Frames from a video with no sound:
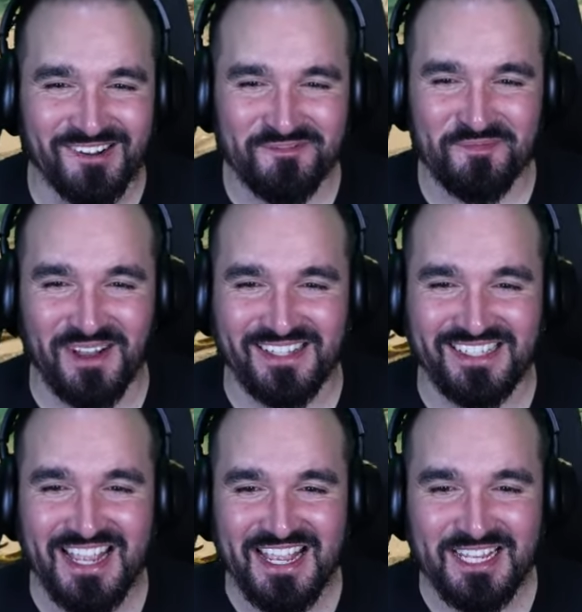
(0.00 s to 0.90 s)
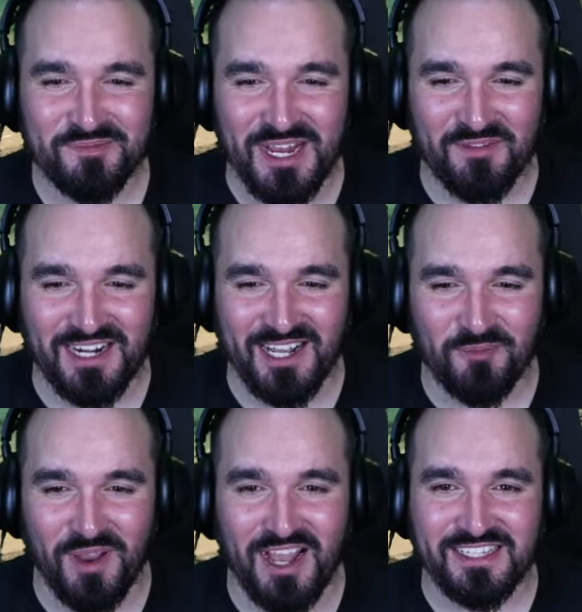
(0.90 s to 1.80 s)
Love bites. He's been having a little
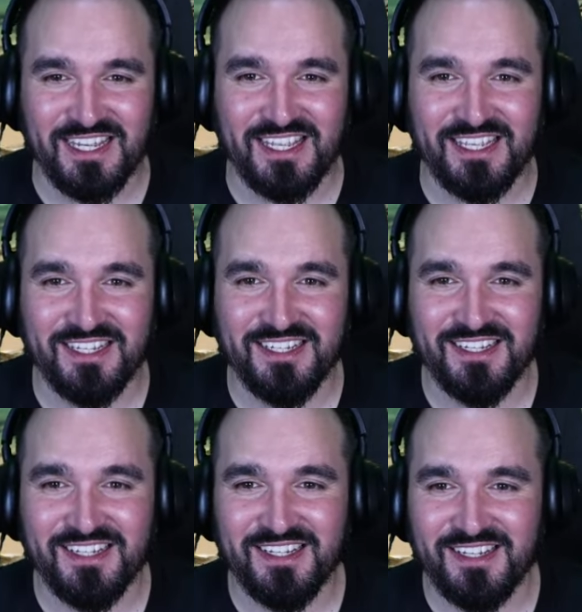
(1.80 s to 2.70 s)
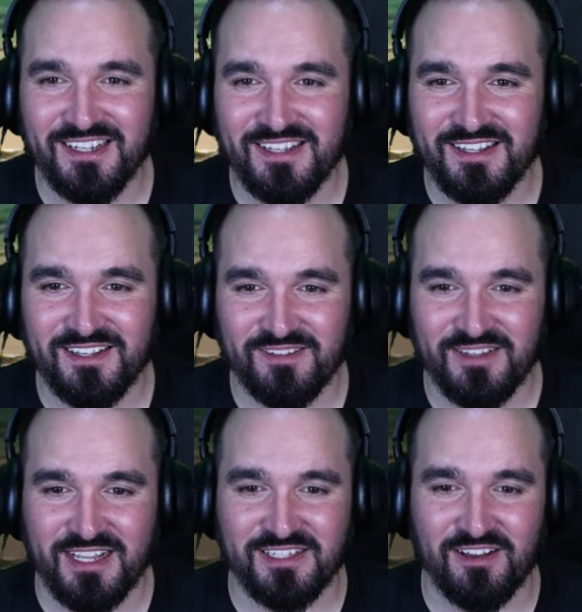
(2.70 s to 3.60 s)
party.
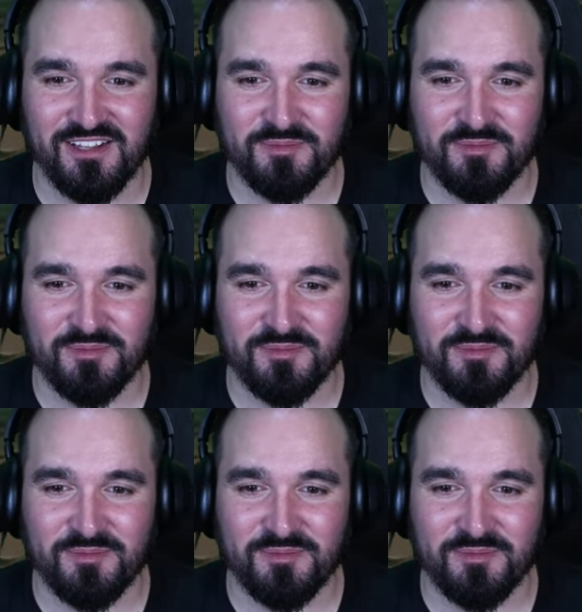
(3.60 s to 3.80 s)
That's nice,